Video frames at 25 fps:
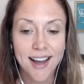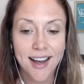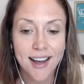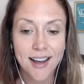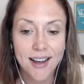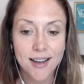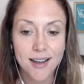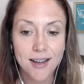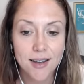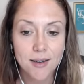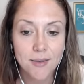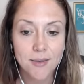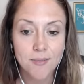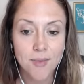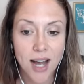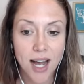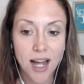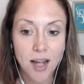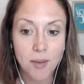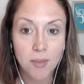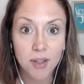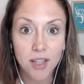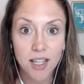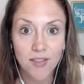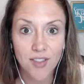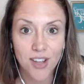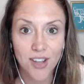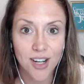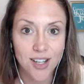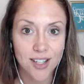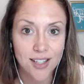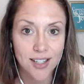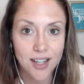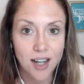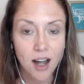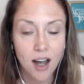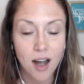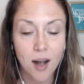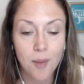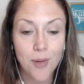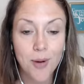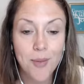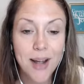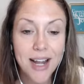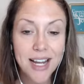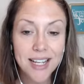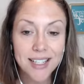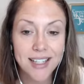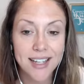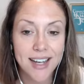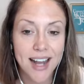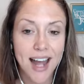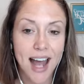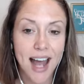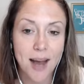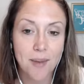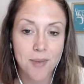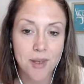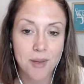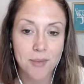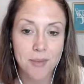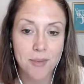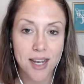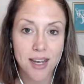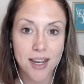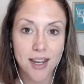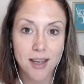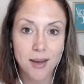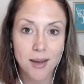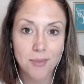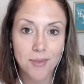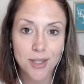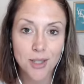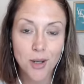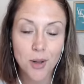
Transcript: um, I believe there is a compromise and a happy medium.